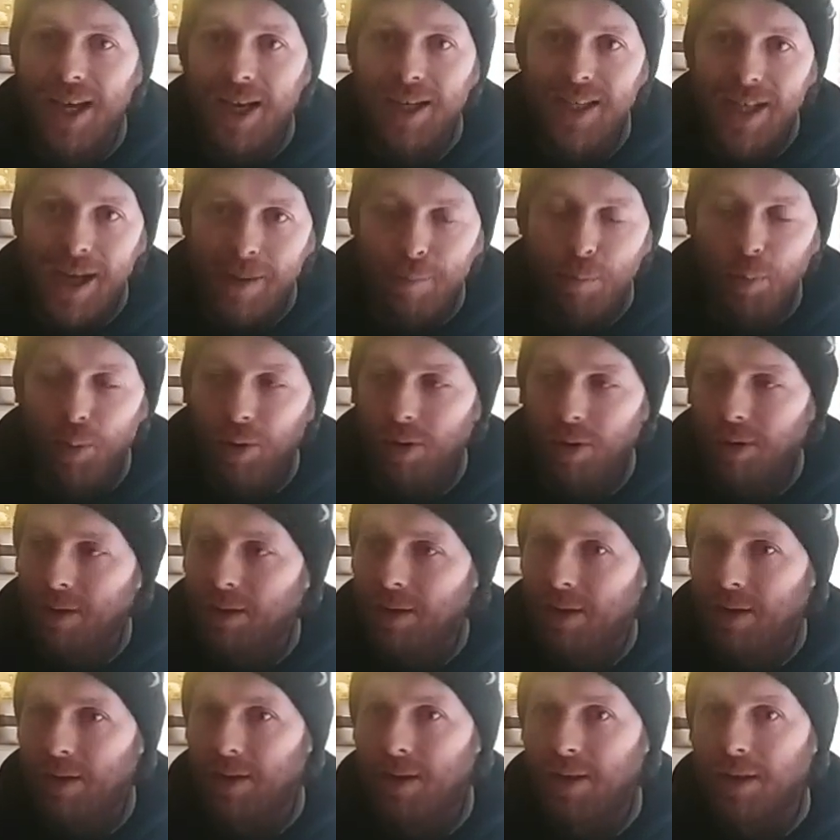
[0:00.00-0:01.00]
people in
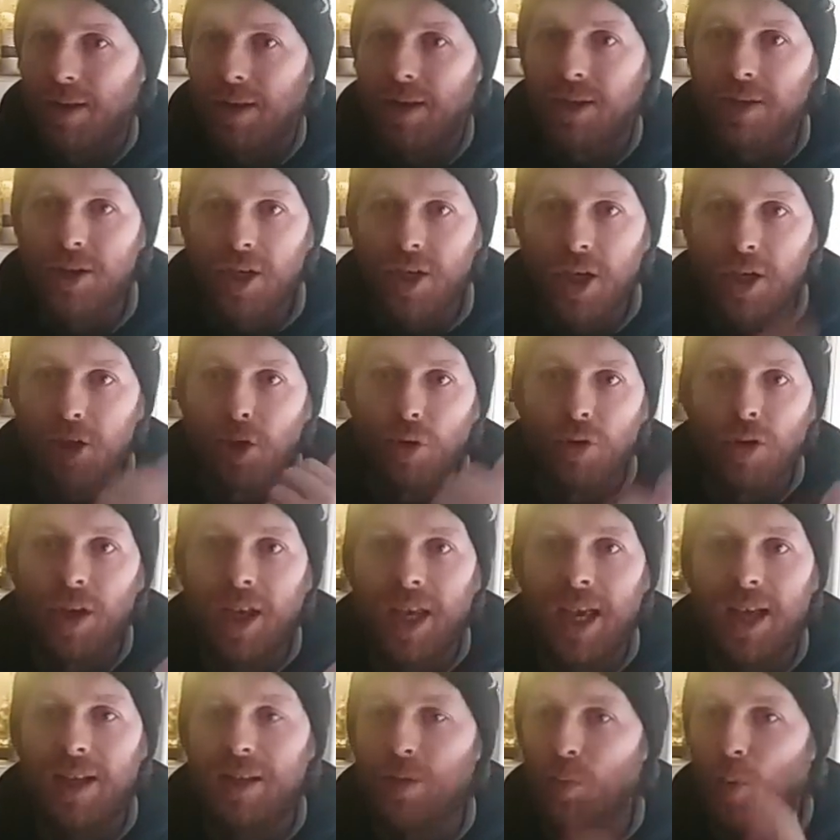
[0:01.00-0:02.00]
the youth set up at the
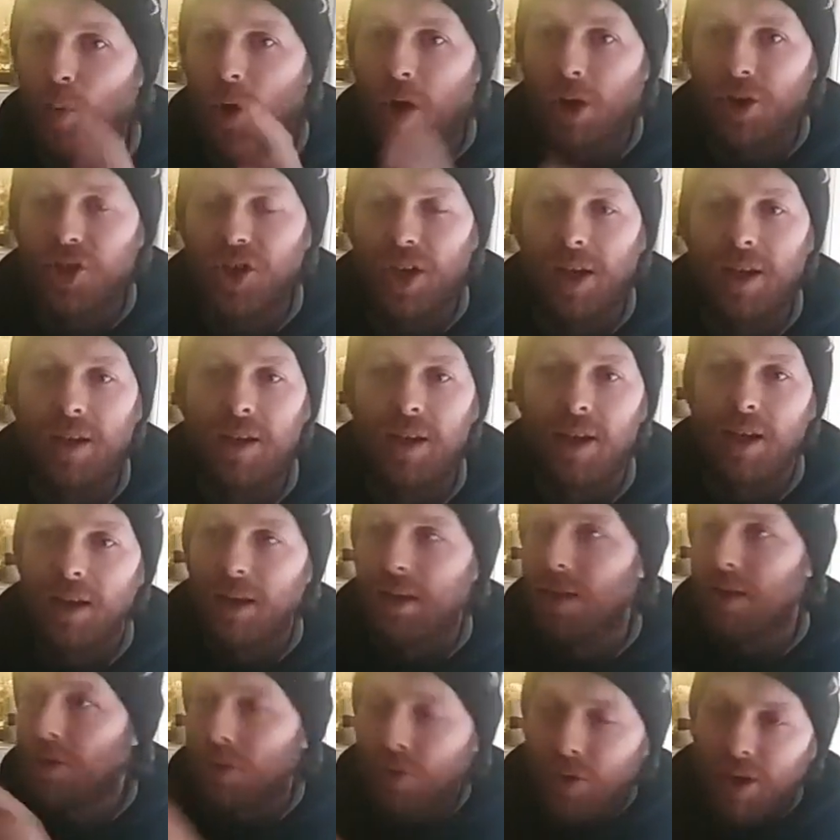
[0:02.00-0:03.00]
club.
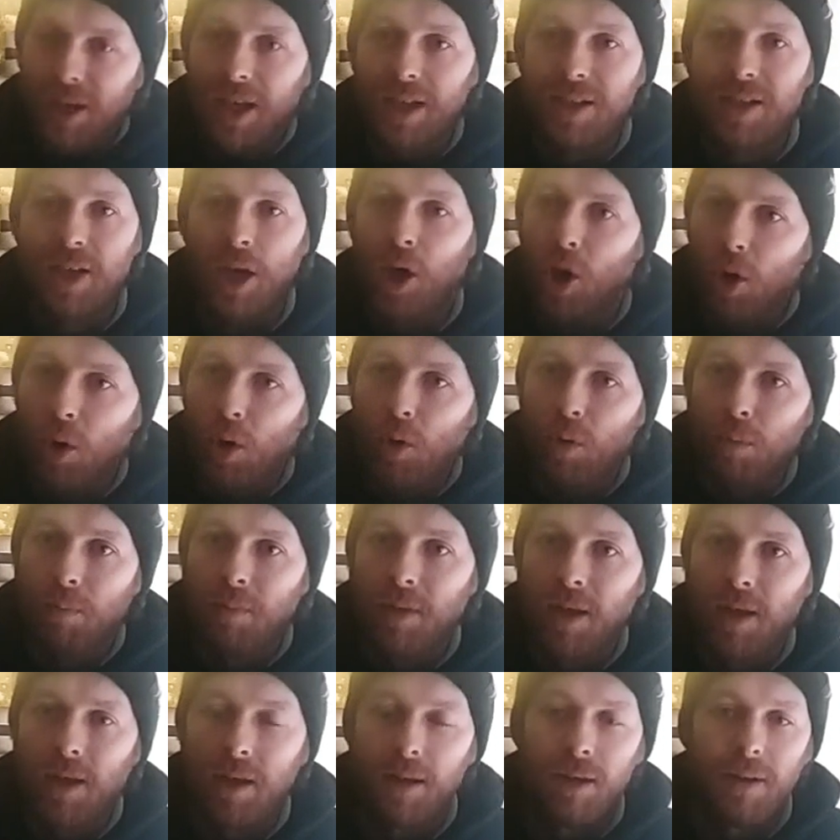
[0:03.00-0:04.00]
What image
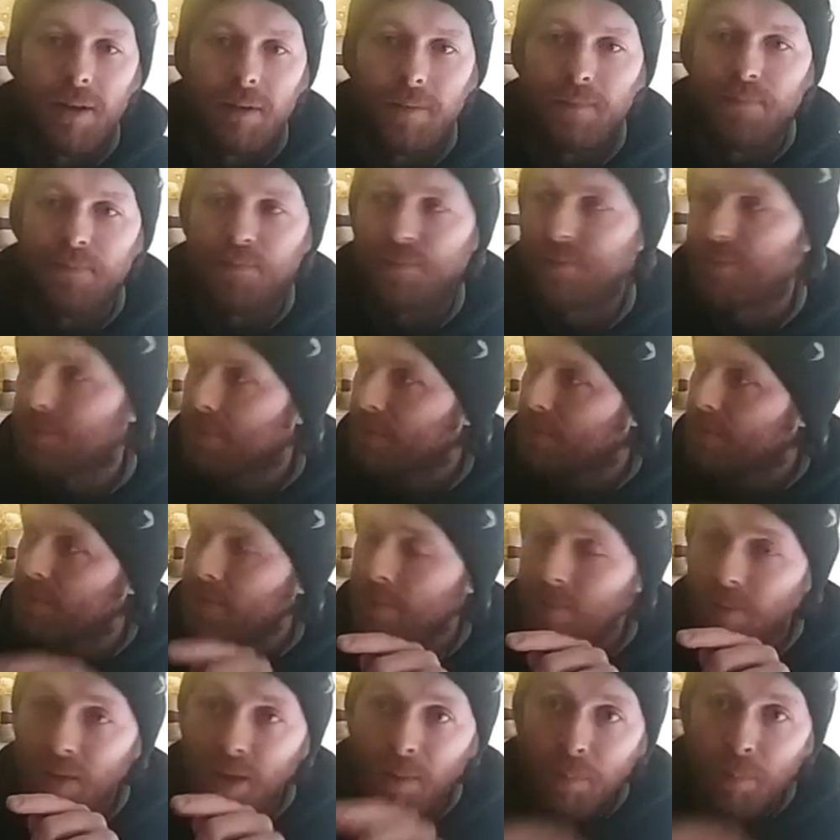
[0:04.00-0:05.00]
does that set now?
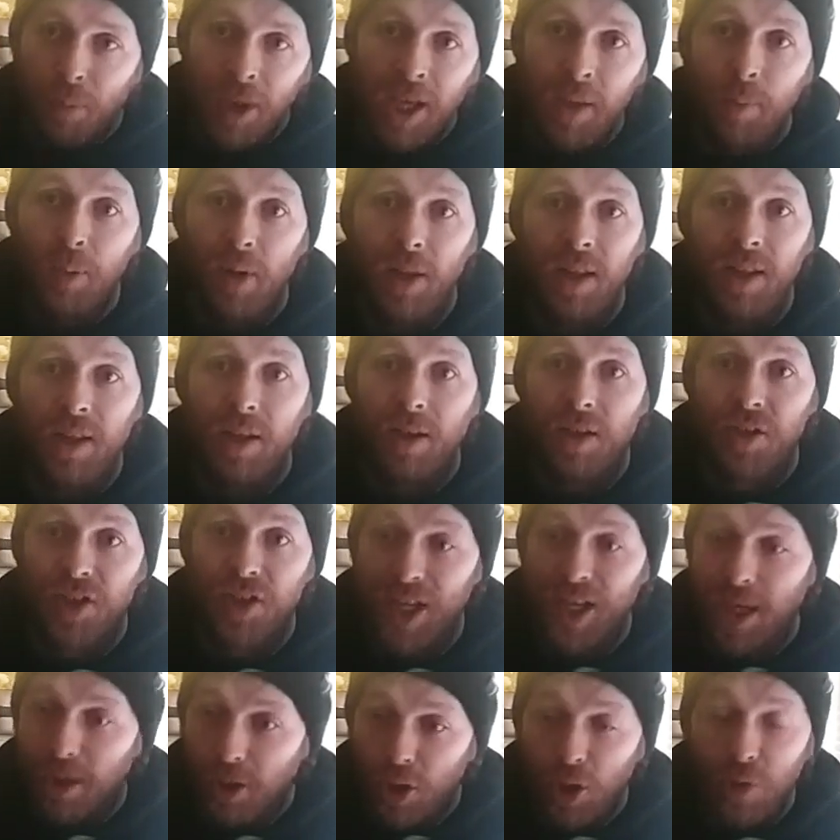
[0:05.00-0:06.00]
The same reason why I got
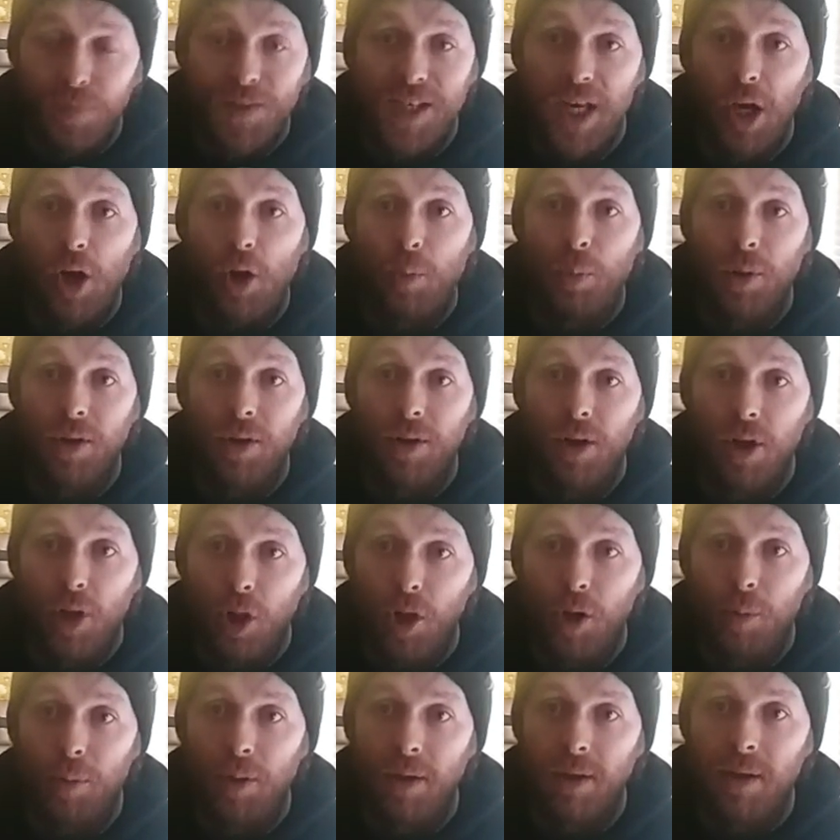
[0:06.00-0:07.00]
fucked off with Mesut. Same
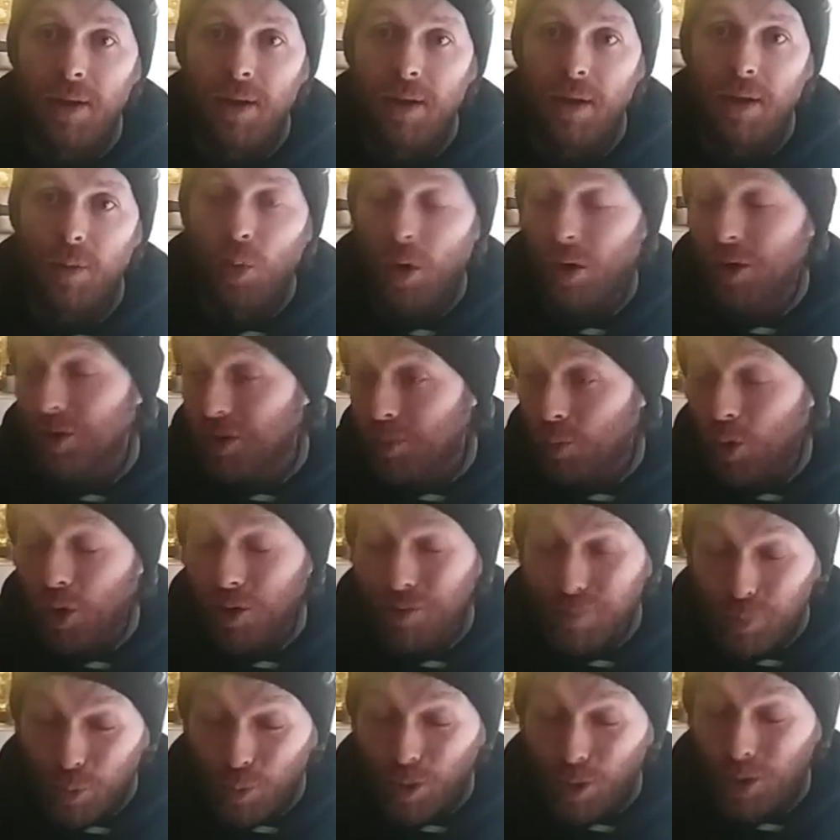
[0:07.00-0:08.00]
reason why I got fucked off with
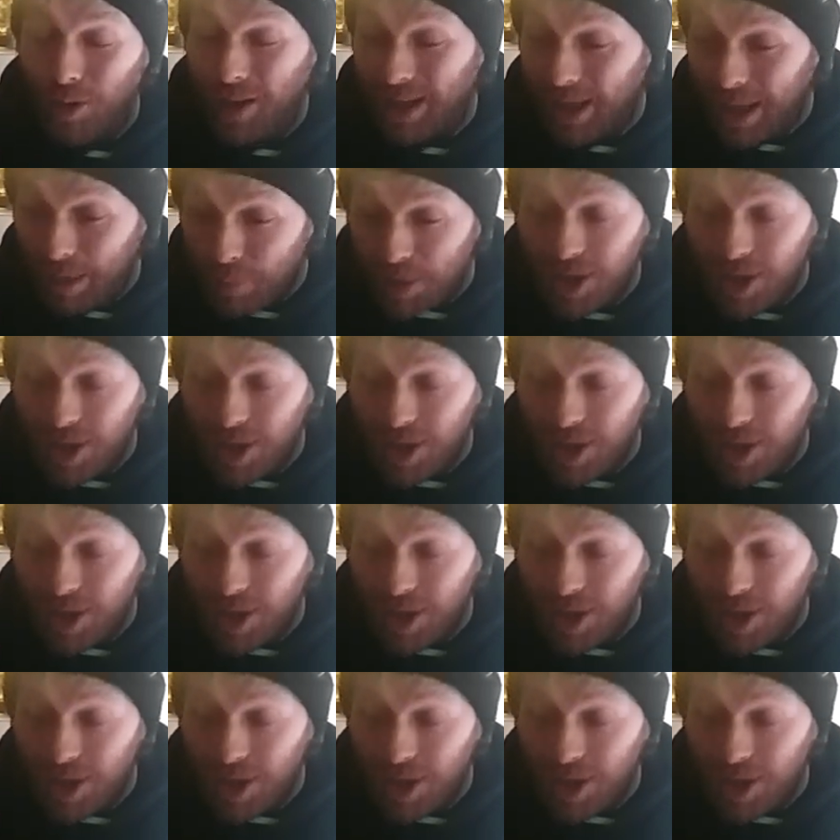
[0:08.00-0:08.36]
Robbie yesterday